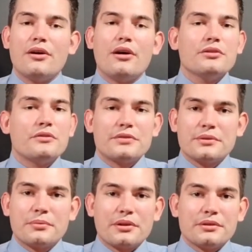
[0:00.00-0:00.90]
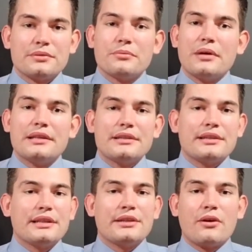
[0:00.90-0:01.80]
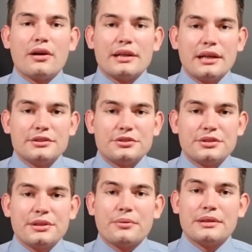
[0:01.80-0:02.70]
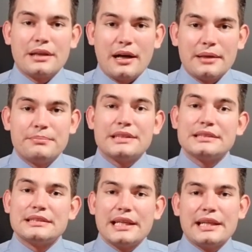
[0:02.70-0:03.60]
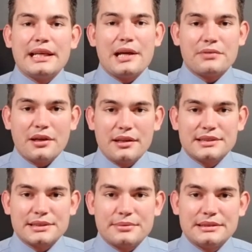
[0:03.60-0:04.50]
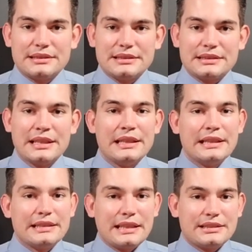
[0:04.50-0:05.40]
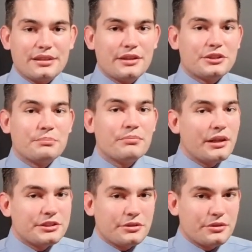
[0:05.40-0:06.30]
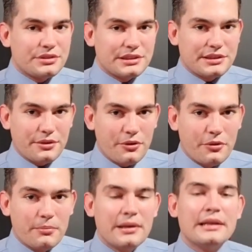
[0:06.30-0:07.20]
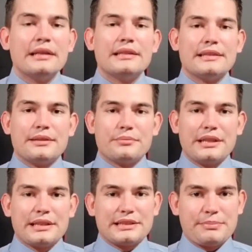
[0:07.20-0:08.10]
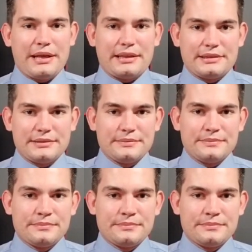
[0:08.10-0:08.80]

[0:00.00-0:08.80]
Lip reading: all over the world, whether they're in our country or not, because they can have consequences that touch much closer to home than we expect.